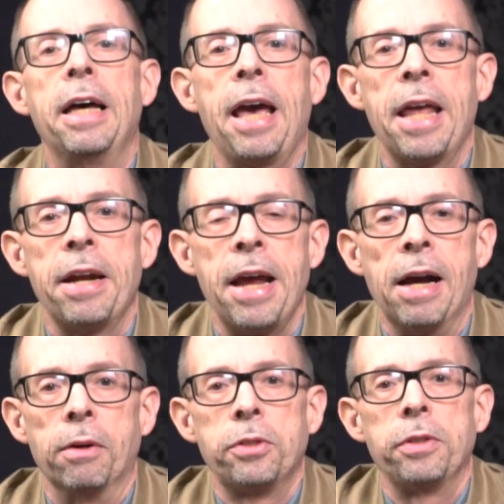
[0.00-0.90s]
had
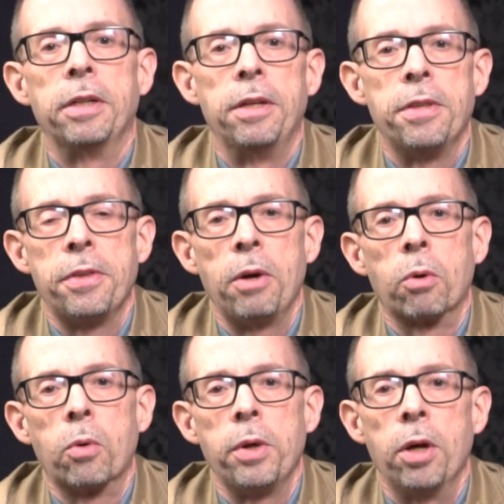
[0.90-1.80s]
announced that they
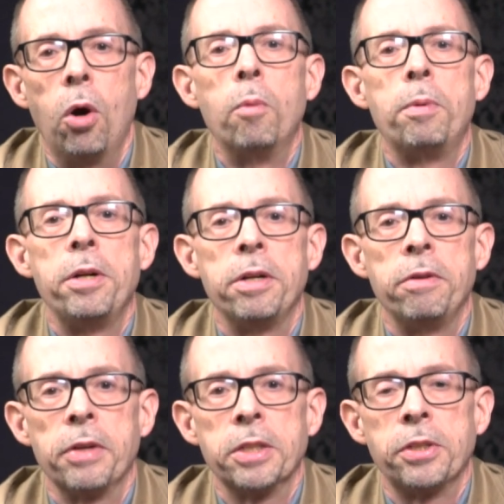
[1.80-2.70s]
were going to open an
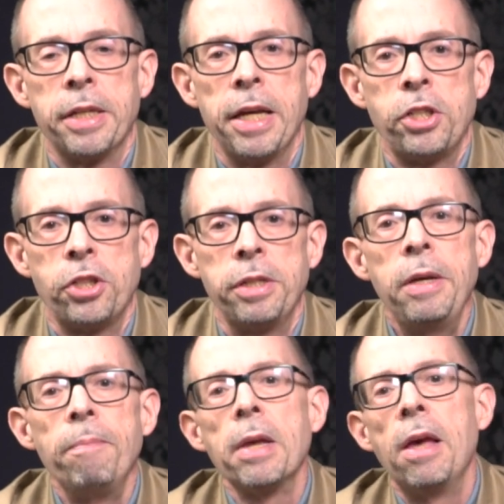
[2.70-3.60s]
investigation.
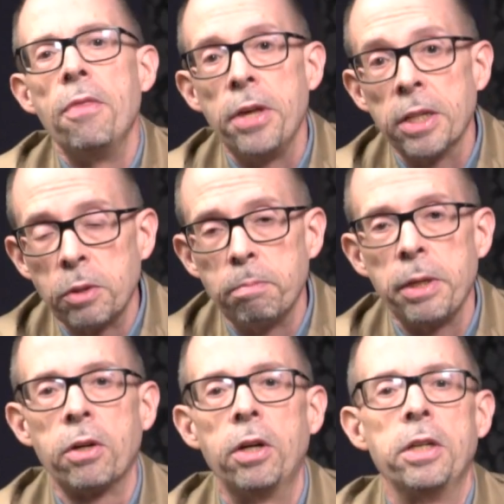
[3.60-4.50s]
This
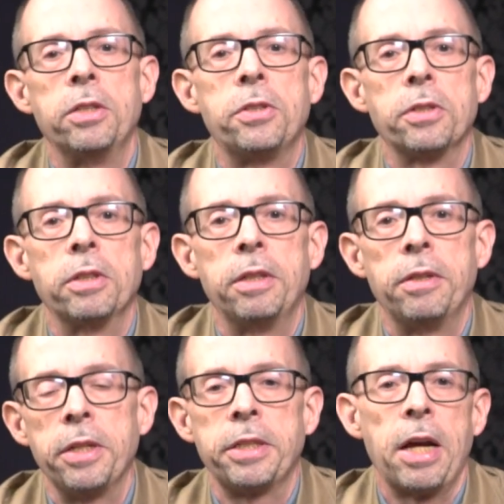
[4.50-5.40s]
because
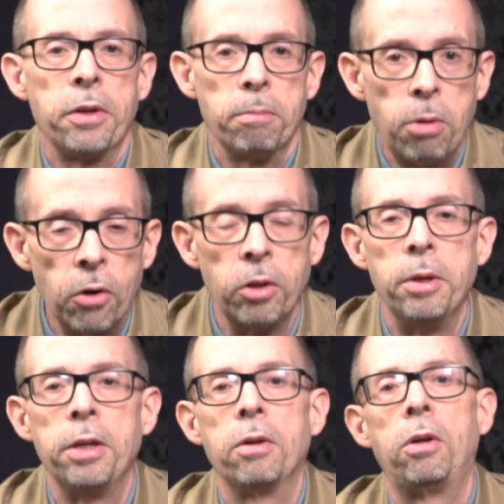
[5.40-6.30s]
the Italian
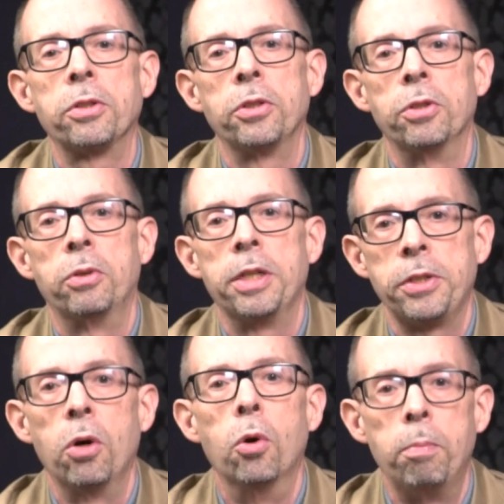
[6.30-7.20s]
parliament also
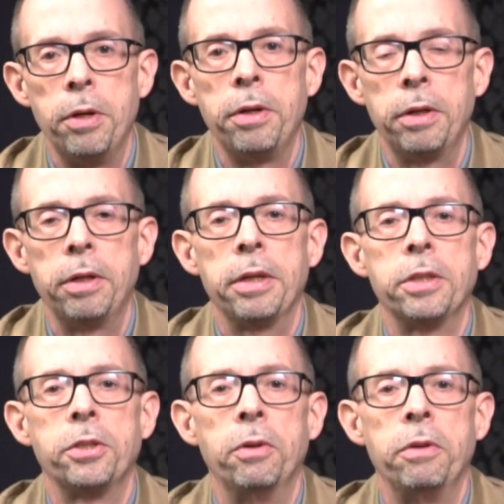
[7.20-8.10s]
has opened
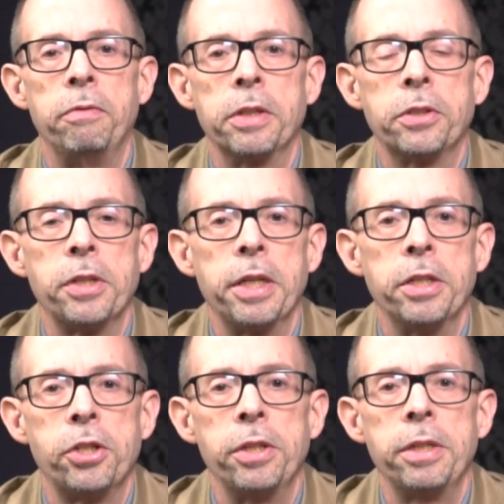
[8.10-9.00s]
its own
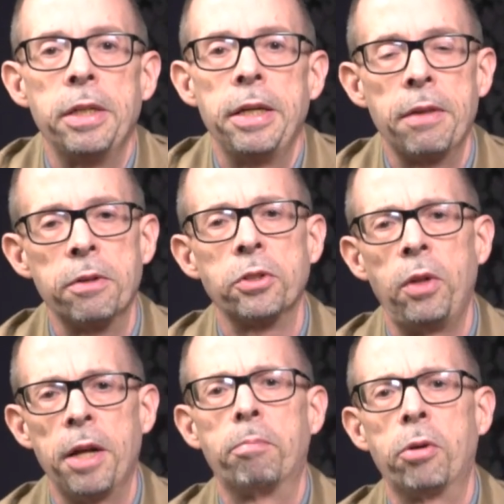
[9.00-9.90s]
investigation, and there's a
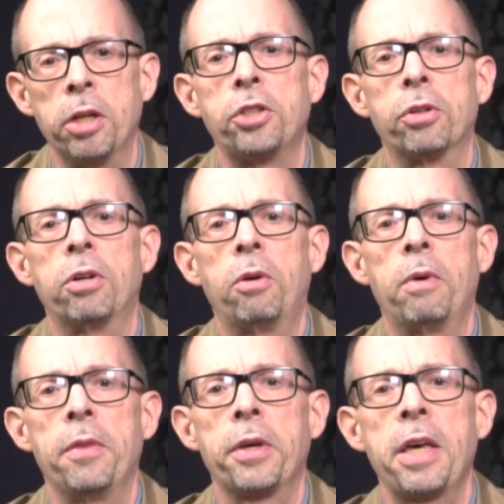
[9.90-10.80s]
lot of pressure
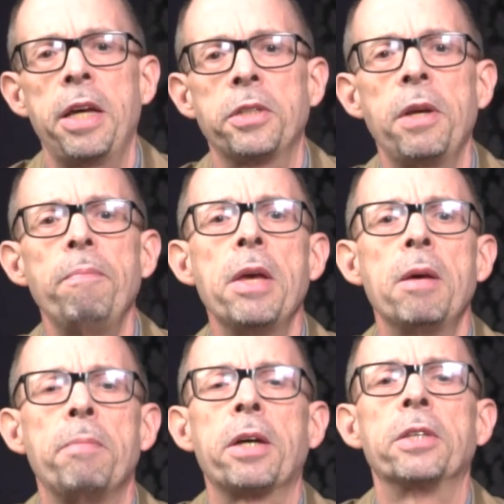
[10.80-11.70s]
around the case
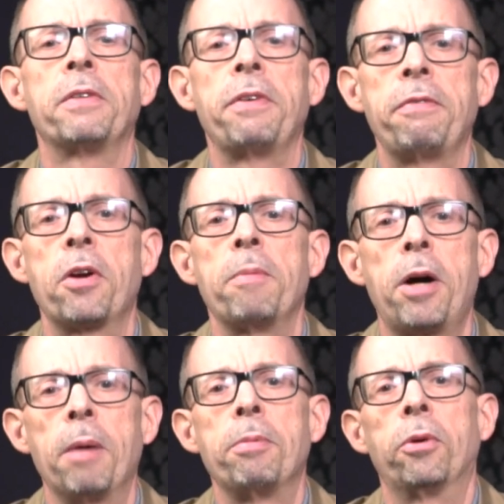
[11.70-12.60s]
because of a very
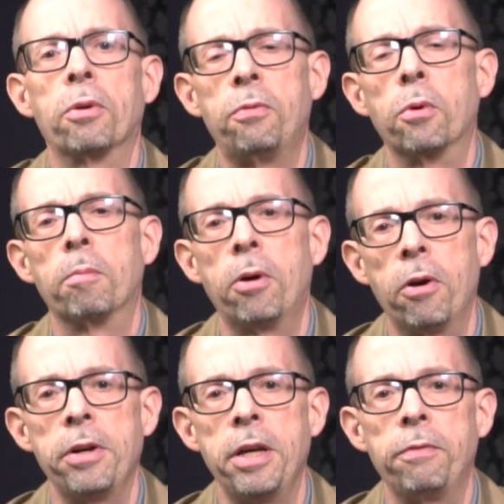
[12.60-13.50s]
popular four
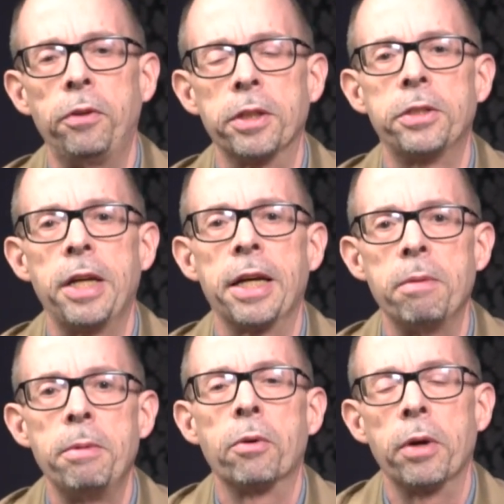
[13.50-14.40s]
part Netflix
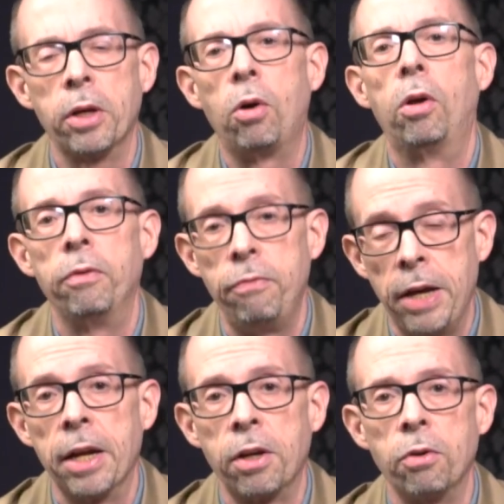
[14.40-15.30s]
documentary called
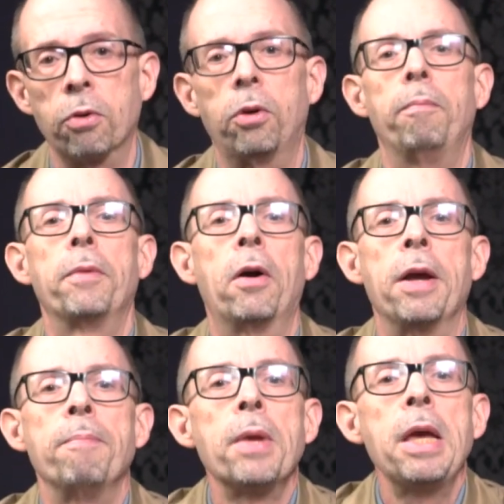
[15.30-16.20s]
Vatican Girl. All
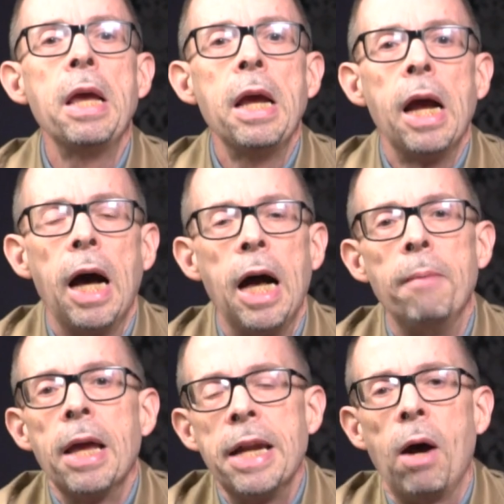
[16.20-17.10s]
right.
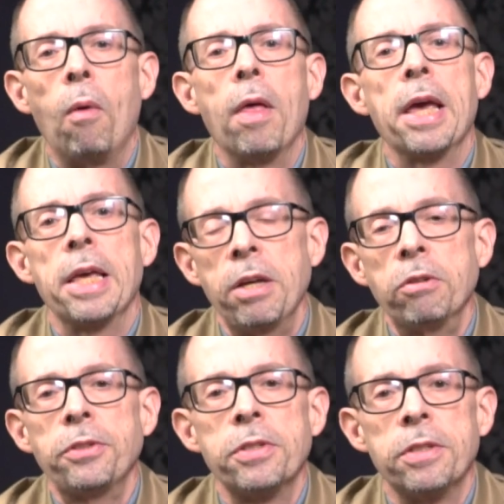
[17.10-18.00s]
Now,
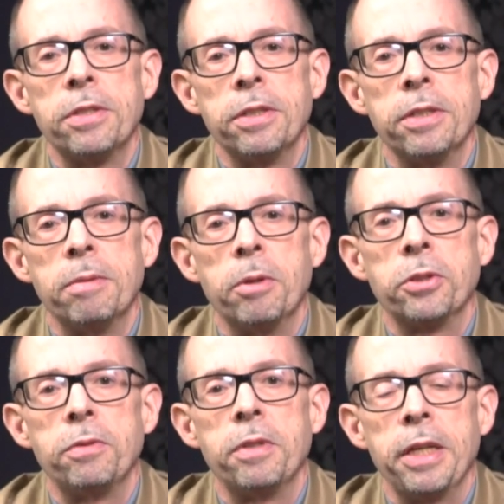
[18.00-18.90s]
here's the
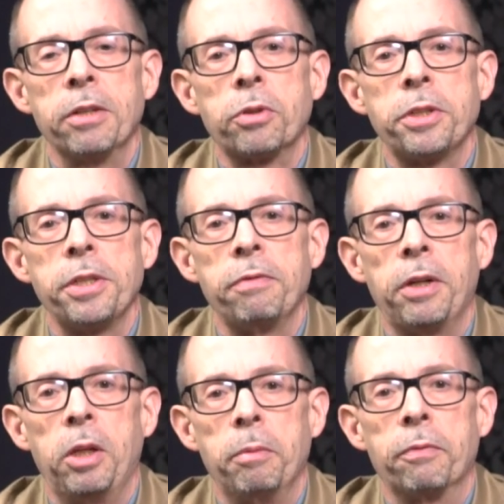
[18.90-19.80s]
most the interesting
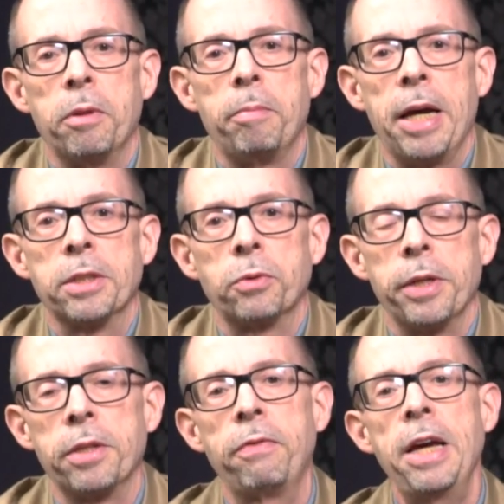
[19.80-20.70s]
development from the past
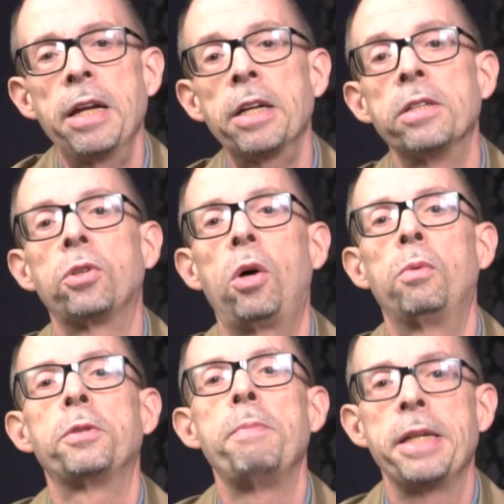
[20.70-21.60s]
week. The Vatican has
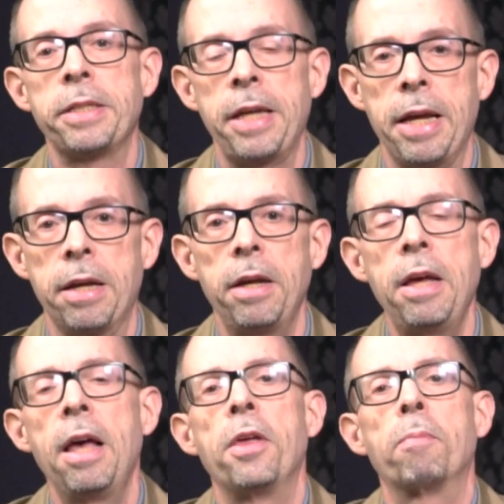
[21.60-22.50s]
always maintained
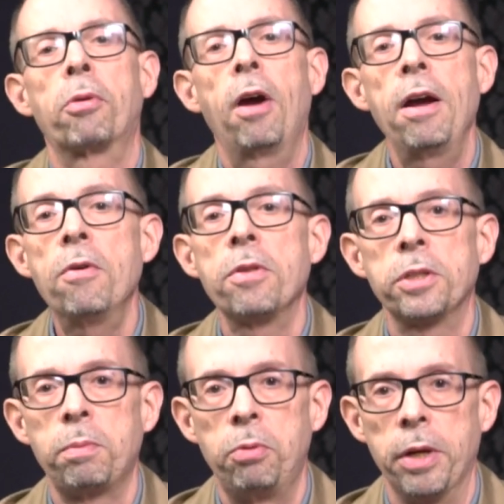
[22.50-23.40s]
that prior to
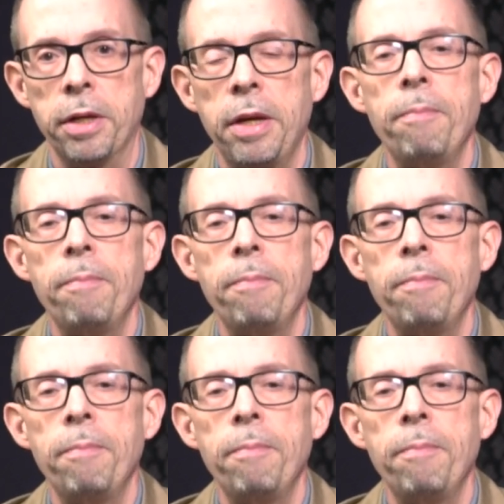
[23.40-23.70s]
this point,